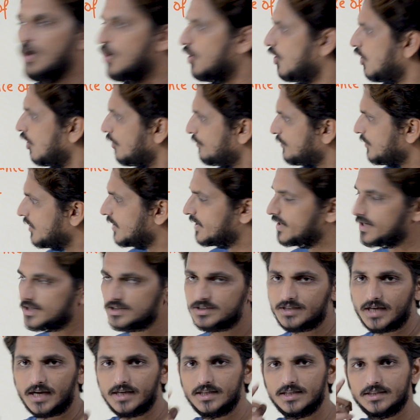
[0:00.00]
Hope you
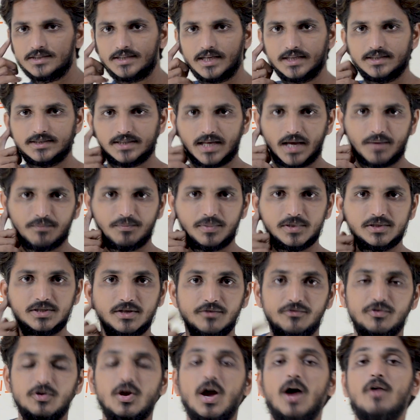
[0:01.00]
understand these examples.
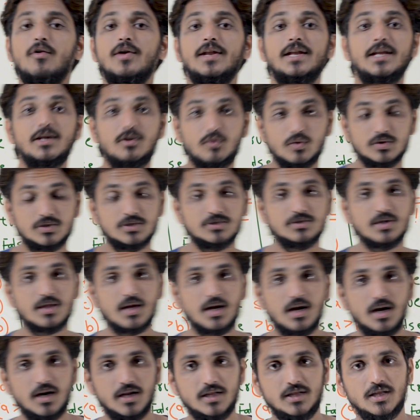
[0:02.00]
If you have any questions
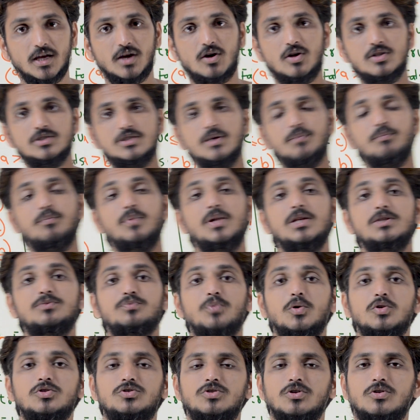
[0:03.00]
regarding the concept, please
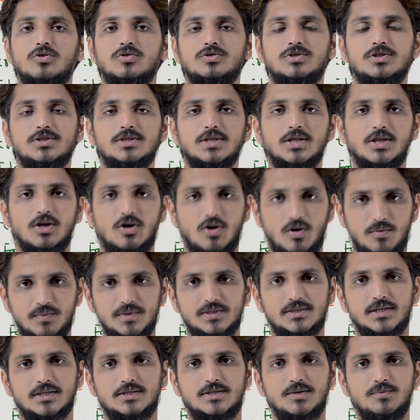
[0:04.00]
post your questions in the
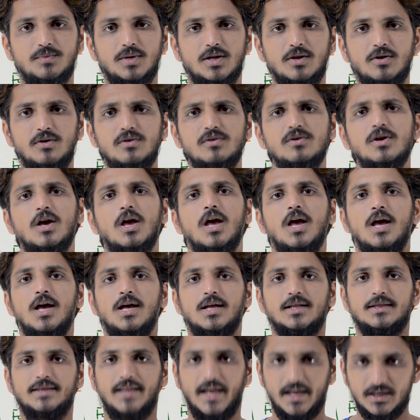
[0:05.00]
comment section below.
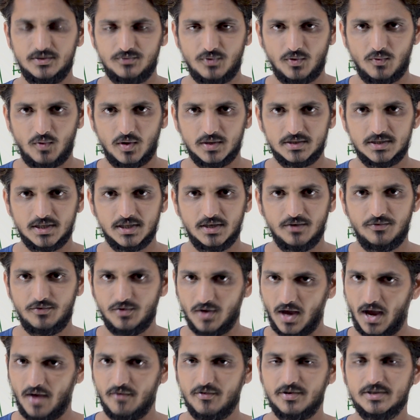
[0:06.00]
Thanks for watching. If
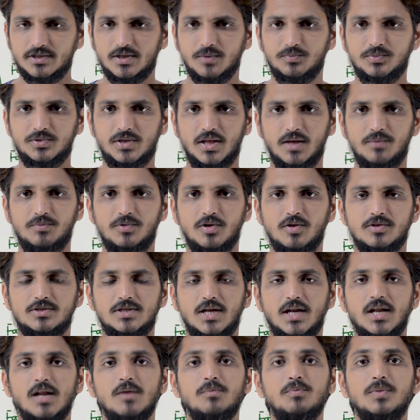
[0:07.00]
you haven't subscribed to our
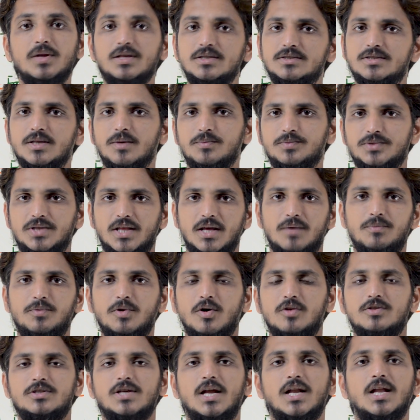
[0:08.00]
channel, please subscribe
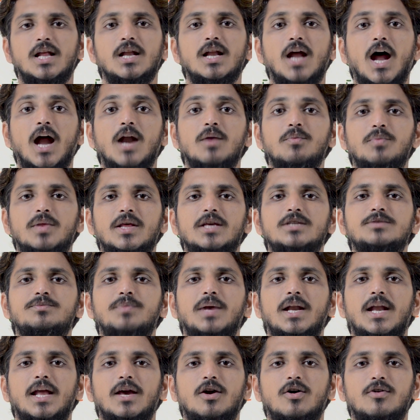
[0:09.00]
to our channel and press
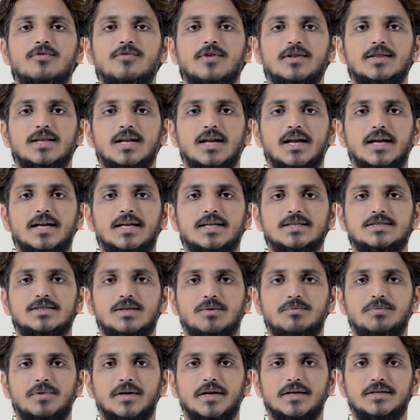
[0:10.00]
bell icon for the latest
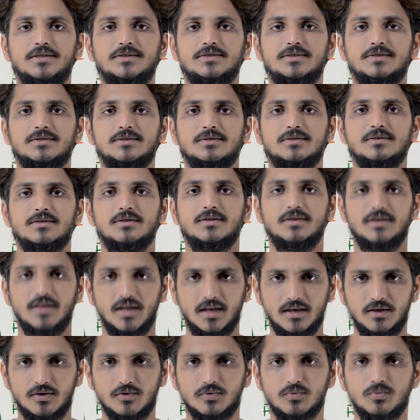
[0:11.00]
updates.
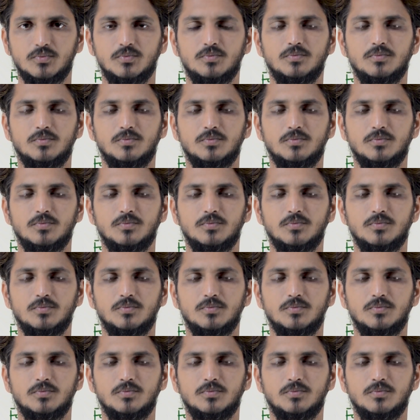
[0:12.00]
Thank you.